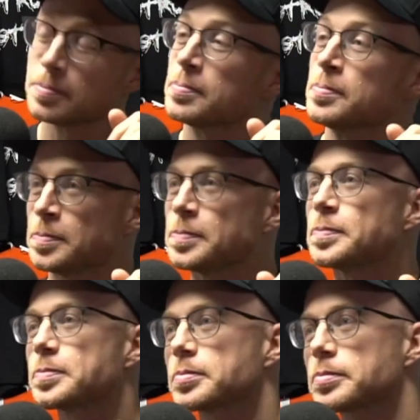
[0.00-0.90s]
It's because
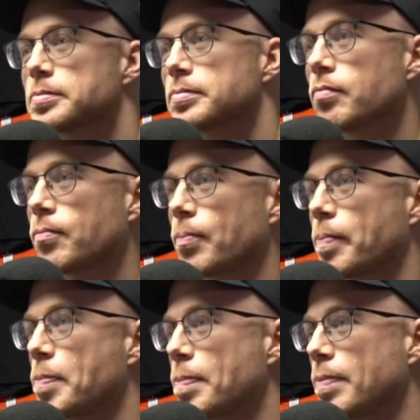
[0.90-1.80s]
the performance,
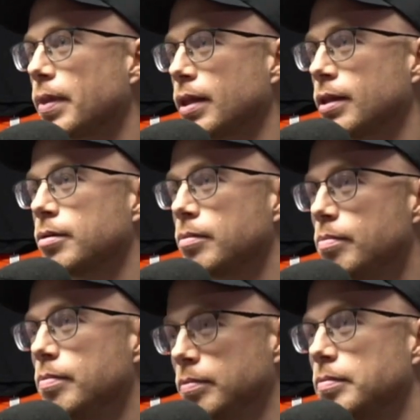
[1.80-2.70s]
it captures it
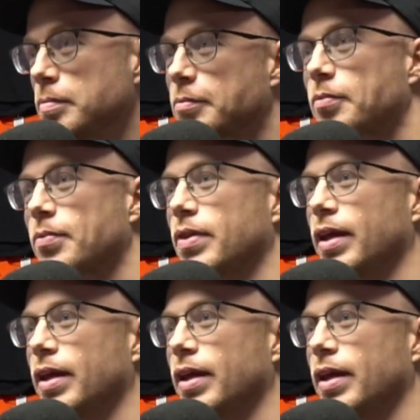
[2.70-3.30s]
somehow, some way.